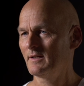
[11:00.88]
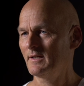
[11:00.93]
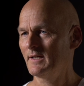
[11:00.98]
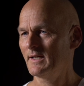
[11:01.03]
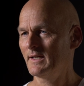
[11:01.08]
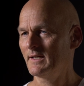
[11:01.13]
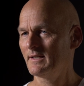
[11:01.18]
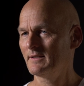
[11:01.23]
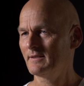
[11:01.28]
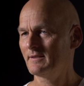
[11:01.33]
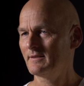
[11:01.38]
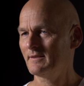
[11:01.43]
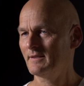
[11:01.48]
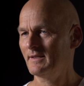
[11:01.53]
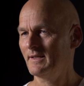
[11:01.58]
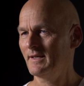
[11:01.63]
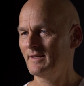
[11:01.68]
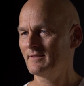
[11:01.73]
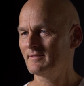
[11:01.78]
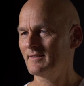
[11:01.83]
And
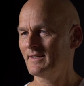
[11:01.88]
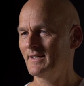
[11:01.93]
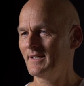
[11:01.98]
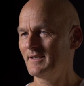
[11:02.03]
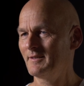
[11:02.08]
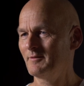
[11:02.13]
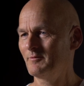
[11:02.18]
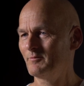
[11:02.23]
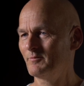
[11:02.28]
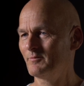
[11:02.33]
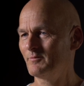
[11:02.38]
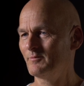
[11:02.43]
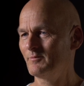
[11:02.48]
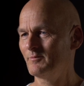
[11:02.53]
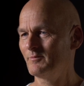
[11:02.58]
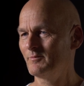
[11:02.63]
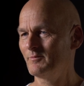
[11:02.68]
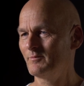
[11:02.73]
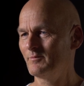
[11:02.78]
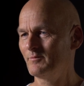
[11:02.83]
as I
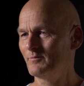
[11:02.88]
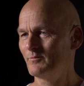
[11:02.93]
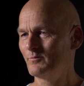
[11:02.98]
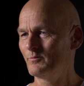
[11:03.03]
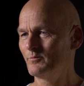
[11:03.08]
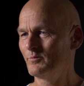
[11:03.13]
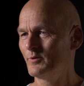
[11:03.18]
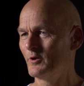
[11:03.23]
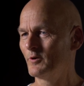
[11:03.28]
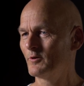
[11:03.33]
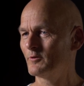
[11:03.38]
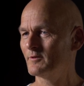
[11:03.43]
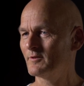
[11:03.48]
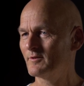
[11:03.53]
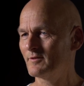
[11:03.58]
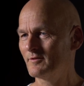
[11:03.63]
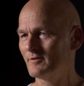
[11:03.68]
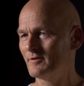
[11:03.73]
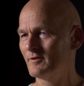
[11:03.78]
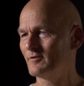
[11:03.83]

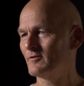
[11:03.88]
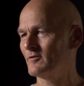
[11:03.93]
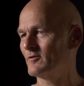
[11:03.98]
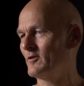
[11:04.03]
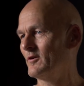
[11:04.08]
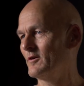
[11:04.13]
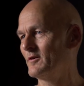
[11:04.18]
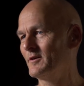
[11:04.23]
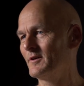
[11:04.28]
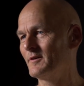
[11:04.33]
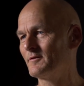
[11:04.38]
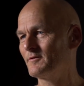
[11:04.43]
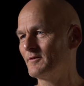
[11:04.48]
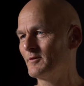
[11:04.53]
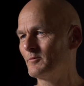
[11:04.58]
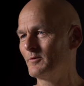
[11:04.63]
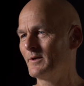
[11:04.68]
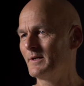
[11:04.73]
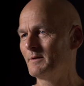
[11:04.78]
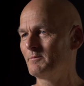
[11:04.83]
wrote the story of
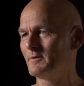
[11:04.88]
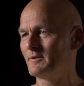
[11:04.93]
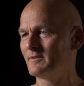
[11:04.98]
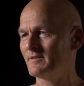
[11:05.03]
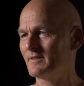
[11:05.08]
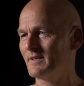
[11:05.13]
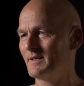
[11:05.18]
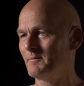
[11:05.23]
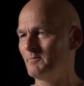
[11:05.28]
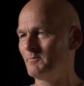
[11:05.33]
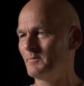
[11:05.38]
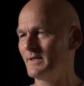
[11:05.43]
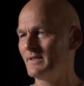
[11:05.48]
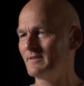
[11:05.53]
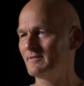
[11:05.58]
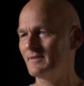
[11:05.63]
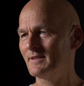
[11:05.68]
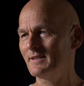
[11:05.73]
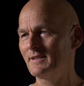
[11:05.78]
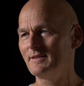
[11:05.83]
the rapist, I
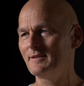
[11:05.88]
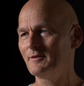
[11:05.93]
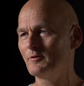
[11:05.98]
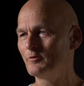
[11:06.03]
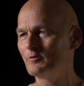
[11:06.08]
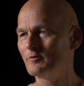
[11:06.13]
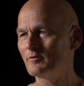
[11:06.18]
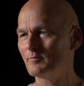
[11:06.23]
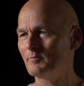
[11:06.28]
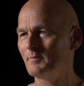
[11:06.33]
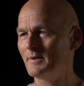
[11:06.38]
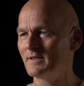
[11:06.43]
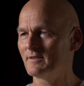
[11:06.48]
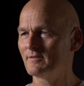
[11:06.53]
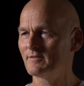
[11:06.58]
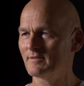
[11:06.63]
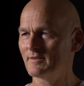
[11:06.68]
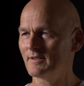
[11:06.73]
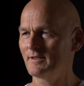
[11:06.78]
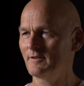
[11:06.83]
basically used
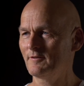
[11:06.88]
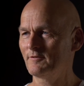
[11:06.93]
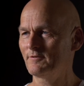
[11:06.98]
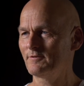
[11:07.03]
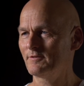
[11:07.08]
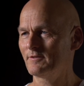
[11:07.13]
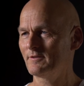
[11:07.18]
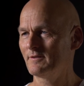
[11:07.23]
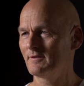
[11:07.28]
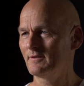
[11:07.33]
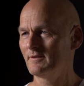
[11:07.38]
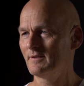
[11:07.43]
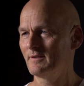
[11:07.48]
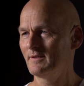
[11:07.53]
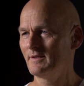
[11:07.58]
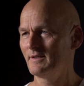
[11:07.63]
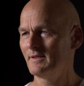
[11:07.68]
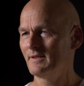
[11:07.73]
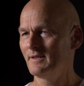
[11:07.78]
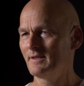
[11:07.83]
myself.
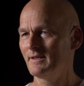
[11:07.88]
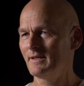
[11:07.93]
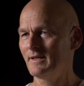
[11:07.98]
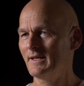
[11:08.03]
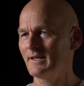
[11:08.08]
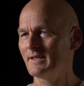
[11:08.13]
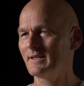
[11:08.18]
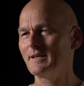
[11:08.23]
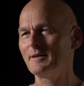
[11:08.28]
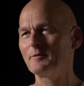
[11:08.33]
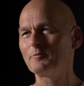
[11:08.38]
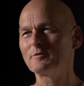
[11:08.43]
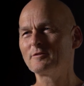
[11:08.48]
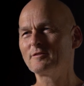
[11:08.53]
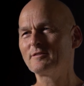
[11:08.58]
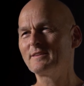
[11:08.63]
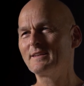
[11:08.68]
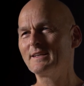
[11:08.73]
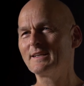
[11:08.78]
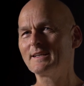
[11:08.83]
And I
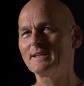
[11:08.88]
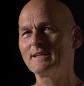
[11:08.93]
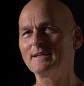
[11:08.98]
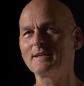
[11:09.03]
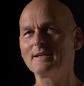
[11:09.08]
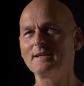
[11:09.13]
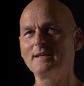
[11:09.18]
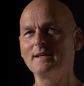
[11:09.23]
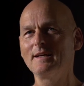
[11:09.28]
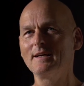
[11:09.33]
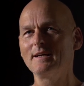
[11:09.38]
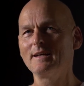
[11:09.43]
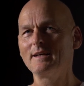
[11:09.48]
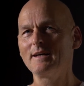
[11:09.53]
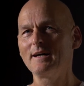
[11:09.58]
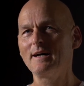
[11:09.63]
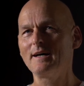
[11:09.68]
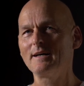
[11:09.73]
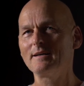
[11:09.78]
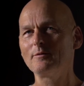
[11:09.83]
was thinking,
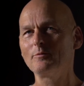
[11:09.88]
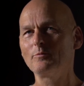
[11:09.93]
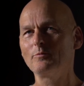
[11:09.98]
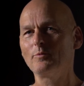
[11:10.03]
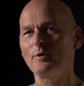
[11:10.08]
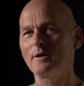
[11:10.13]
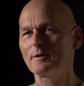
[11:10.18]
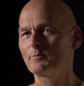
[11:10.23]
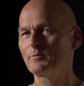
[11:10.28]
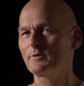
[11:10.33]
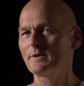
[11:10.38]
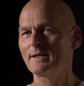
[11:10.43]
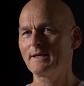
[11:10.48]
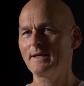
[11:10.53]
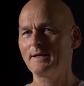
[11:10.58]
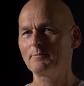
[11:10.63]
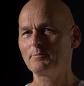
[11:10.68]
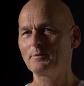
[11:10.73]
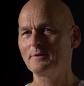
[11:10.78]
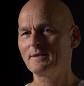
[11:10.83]
what would
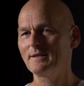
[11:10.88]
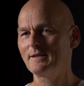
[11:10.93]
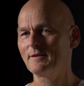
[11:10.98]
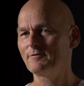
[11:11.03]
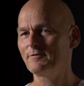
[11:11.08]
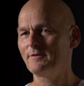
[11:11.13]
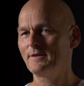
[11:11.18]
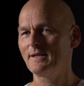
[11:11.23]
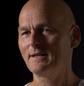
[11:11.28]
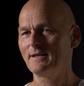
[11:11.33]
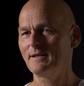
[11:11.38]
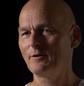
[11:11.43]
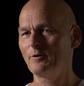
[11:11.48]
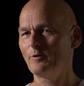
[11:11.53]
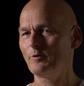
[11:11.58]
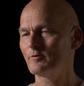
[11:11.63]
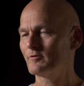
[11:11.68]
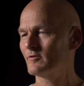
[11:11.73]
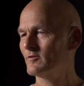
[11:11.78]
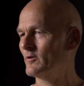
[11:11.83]
happen if I
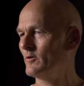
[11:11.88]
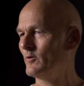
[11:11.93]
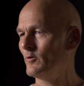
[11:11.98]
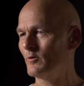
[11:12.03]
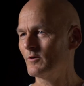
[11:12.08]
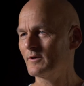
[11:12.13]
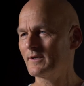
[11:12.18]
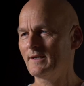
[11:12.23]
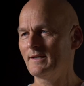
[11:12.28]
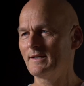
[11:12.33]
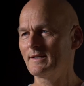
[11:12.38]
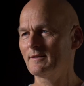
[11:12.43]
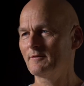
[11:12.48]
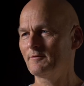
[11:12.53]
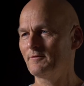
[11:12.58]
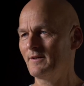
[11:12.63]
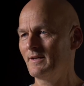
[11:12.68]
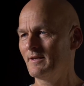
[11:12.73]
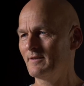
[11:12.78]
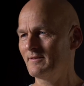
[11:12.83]
lost all kind
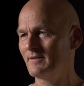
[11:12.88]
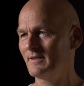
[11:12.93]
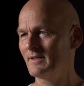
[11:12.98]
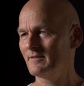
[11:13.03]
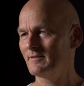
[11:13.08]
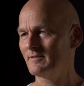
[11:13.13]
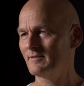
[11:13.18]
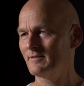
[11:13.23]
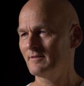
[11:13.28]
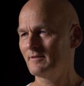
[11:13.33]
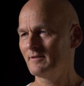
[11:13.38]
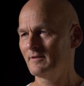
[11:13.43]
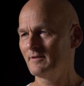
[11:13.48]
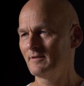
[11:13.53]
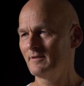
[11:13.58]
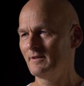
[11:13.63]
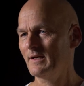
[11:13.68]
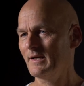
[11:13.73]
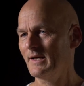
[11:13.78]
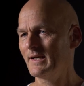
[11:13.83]
of ethics
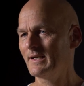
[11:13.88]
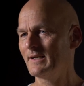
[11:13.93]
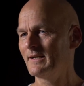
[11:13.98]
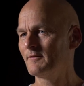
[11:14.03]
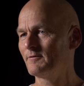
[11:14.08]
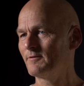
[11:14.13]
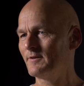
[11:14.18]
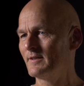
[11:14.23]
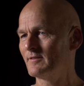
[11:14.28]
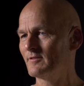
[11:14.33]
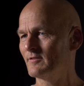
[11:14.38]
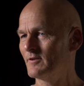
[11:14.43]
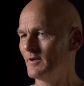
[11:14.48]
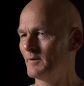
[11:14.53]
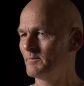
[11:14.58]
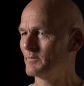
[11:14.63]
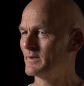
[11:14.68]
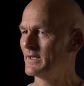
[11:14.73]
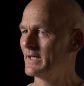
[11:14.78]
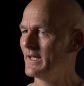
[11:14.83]
and if I
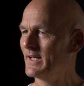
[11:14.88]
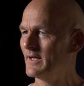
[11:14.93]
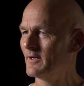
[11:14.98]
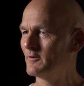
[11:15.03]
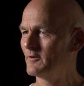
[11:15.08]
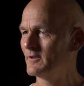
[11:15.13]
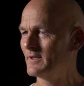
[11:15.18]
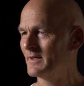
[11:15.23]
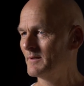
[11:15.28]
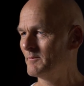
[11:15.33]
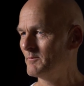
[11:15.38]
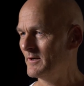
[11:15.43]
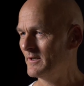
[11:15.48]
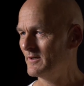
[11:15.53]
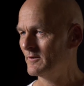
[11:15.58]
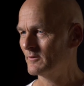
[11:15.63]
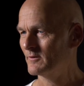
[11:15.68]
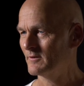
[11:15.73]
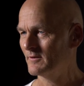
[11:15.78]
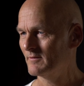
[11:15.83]
stopped caring
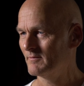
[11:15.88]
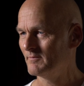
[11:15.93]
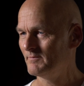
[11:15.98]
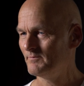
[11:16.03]
about